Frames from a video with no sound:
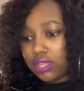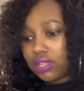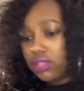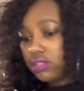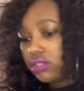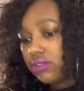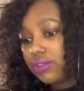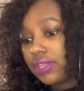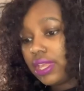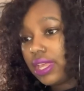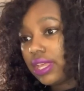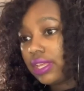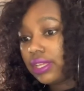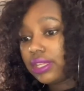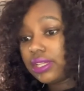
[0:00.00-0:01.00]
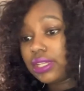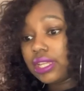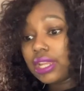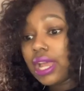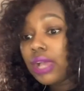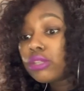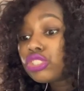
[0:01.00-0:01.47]
So yeah, then
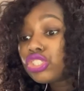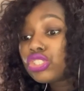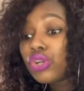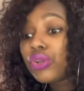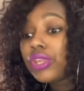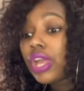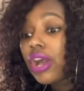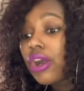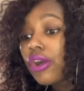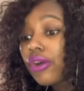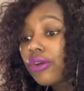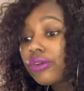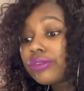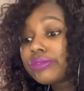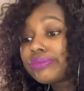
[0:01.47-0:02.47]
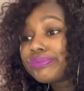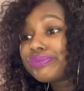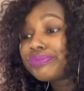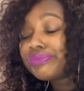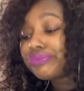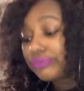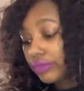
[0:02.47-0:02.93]
I'll show y'all
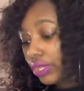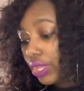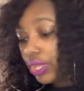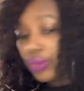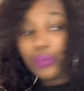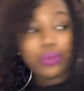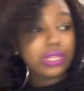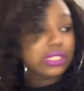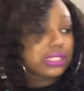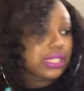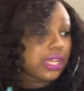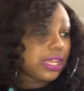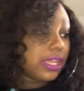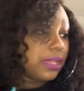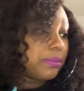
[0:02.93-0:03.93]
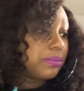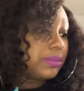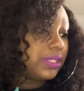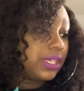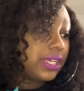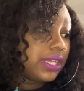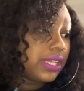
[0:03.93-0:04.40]
once I'm
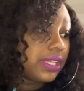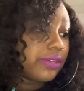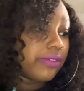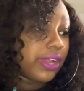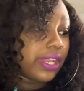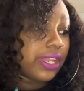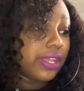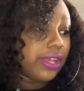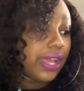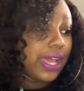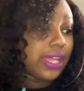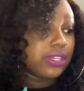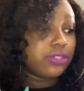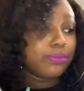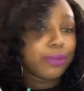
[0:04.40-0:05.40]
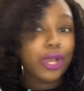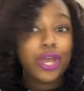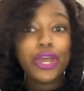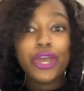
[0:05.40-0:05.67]
done. Right now I gotta do my